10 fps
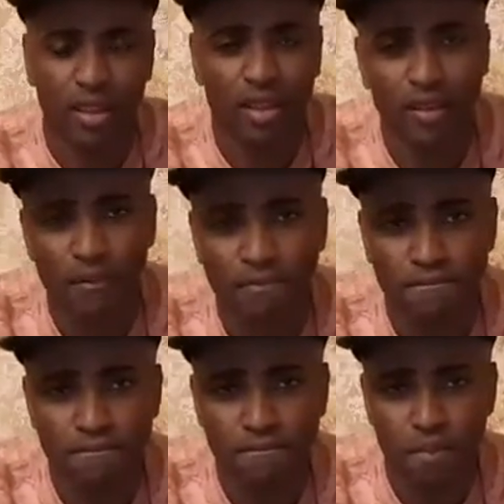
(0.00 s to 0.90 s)
Like
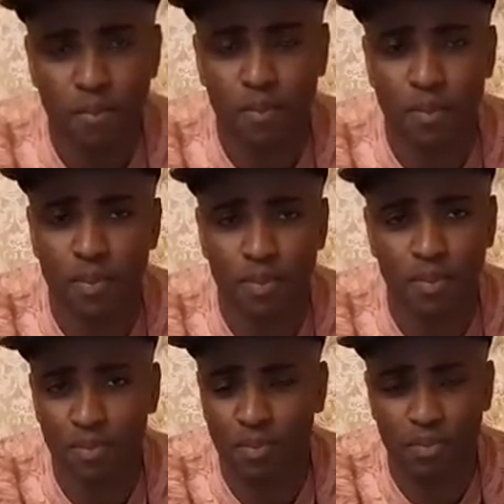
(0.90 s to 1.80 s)
David, you
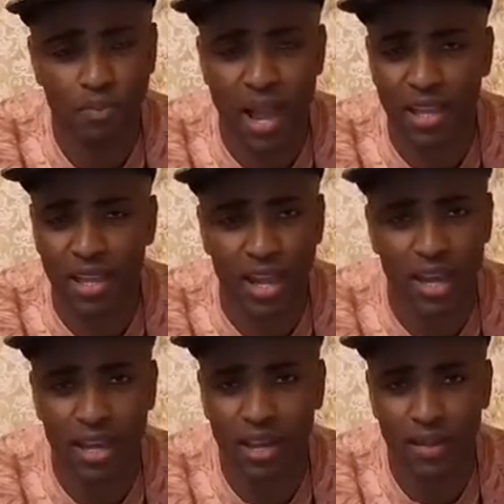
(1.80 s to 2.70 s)
know where to
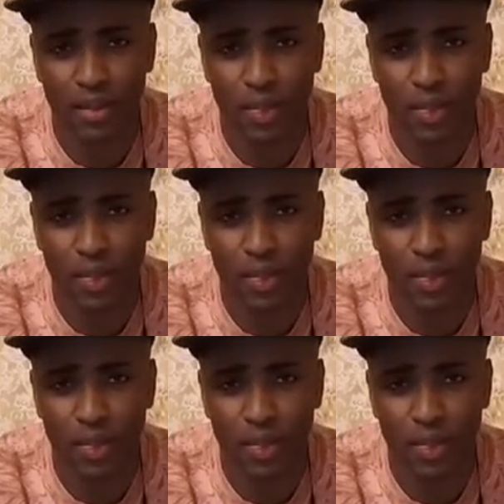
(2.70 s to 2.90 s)
aim,